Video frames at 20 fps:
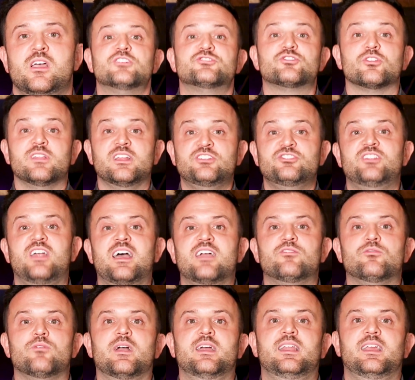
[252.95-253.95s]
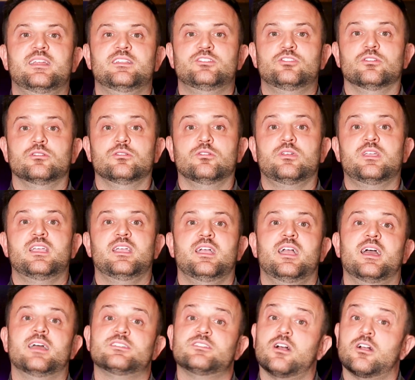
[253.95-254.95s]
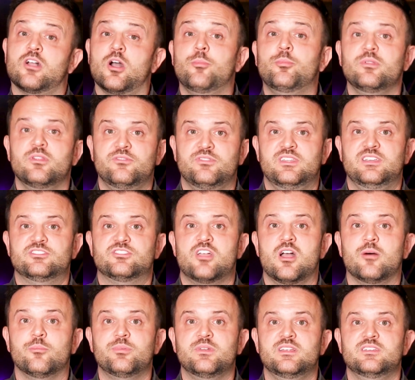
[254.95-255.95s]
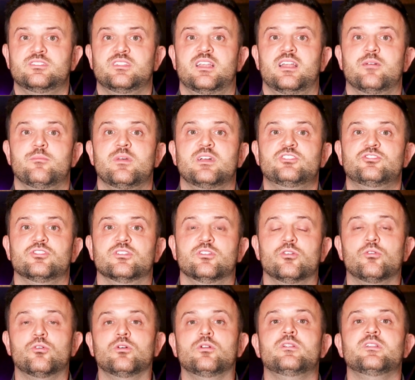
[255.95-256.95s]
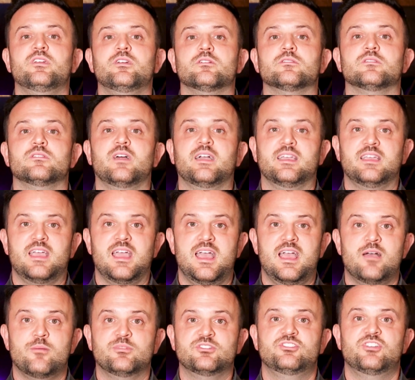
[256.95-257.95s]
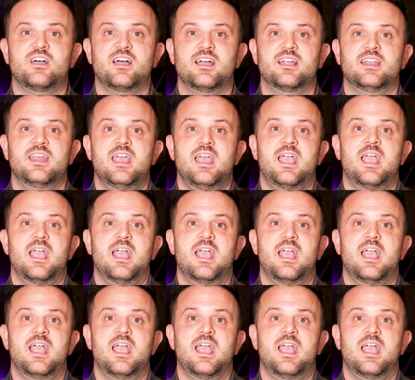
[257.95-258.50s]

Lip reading: So let's dive right into looking at a couple of these companies that I mentioned earlier, like Amazon,